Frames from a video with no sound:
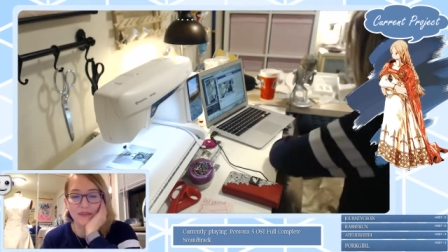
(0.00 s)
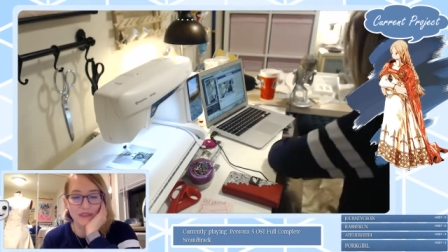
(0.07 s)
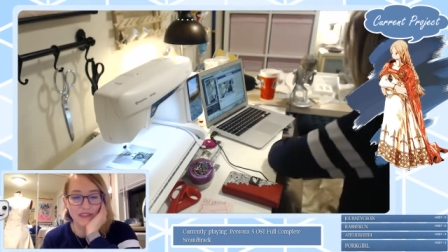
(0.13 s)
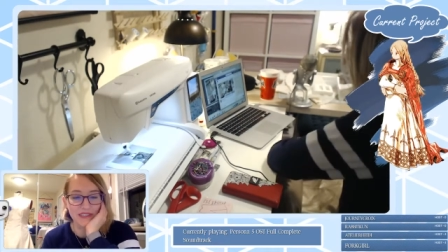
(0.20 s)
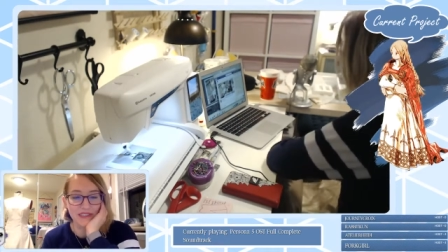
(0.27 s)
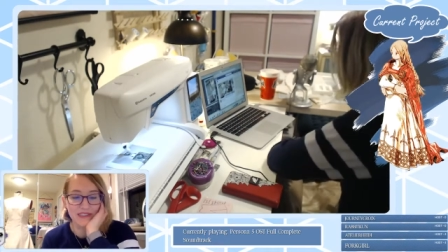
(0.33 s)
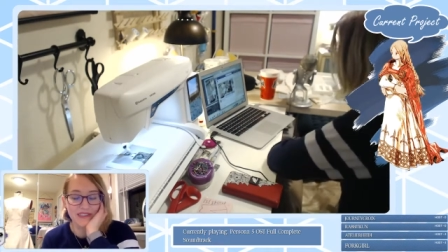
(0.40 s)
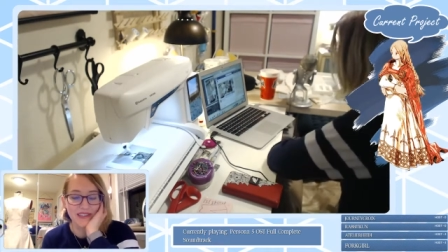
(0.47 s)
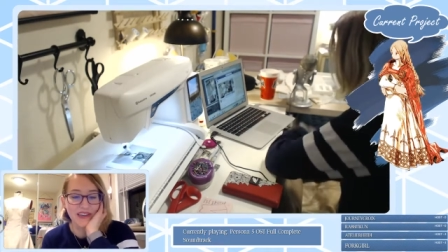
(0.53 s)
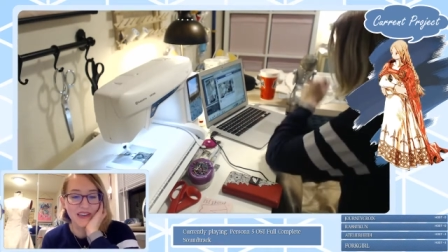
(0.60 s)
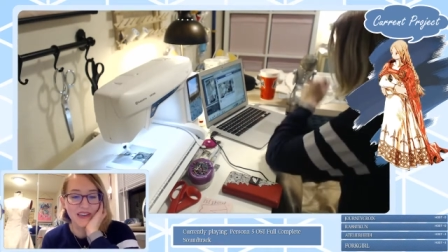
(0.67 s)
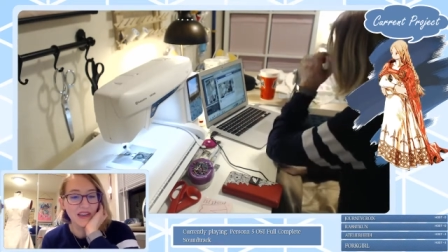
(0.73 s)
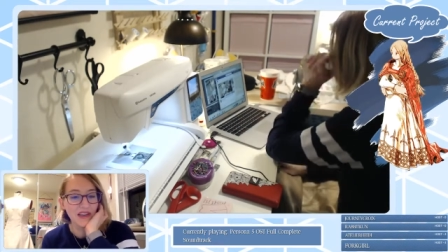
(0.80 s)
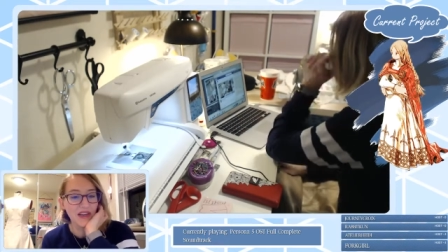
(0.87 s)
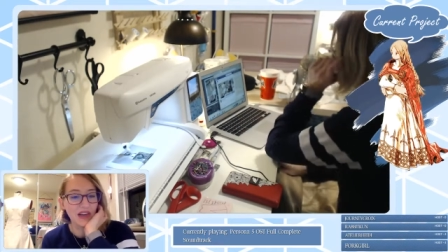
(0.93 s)
because
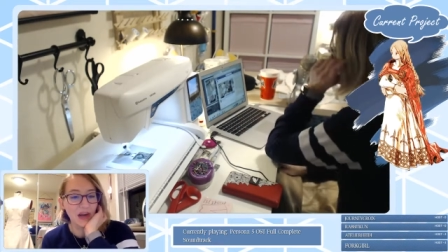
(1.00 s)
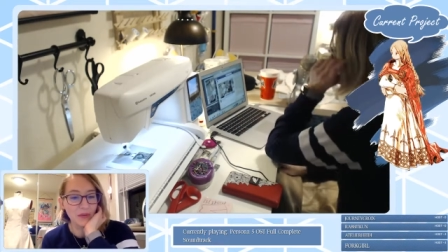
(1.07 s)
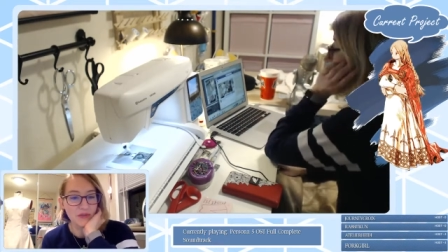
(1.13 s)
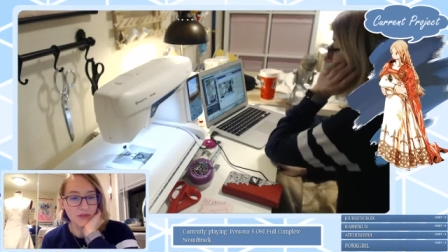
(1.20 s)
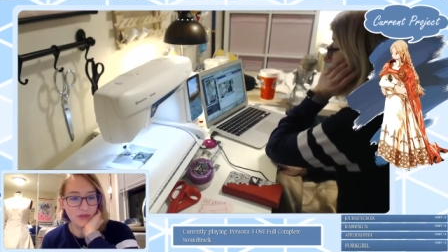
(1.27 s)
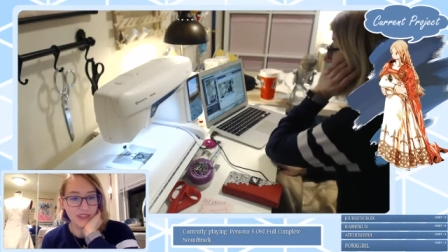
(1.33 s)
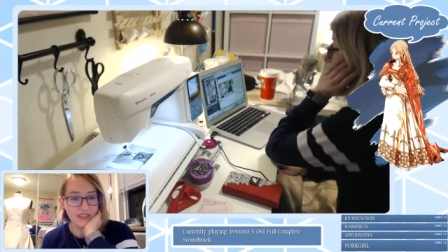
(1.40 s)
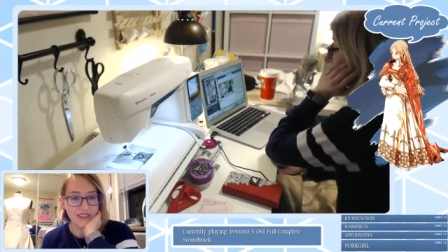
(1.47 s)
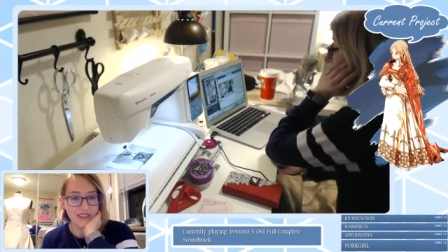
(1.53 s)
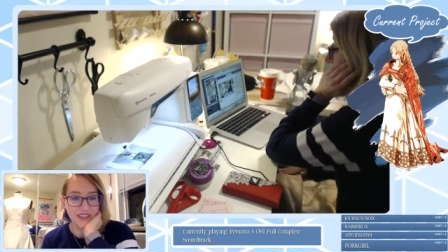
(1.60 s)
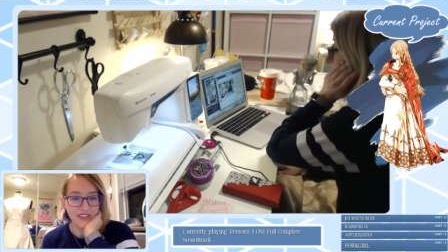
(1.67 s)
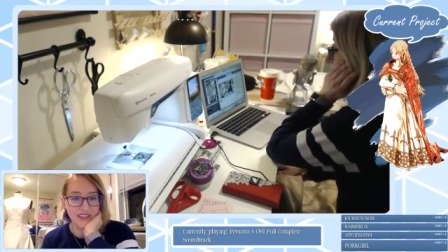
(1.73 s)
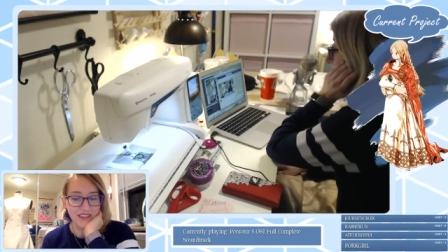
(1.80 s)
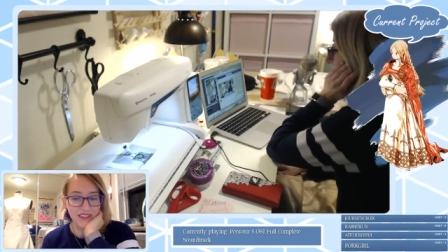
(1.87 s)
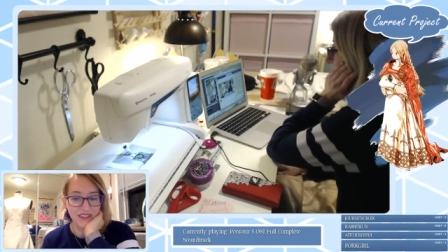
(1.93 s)
i was really
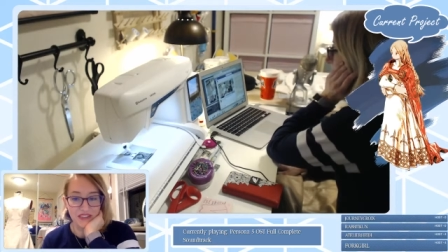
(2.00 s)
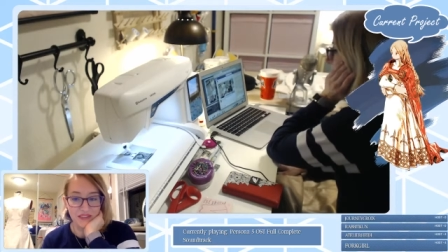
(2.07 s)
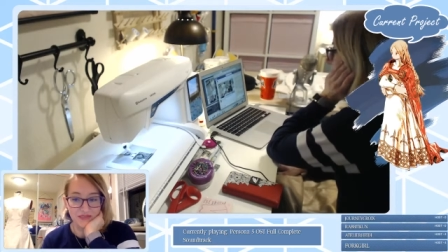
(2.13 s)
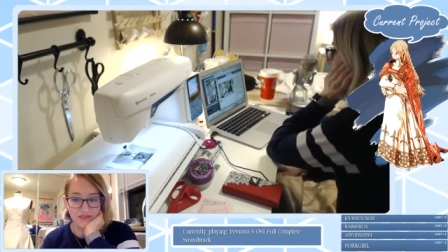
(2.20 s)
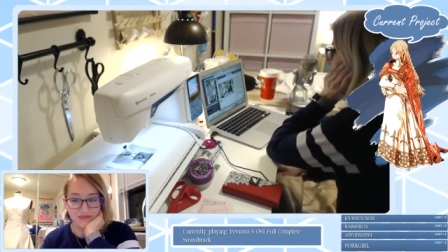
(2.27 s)
excited to like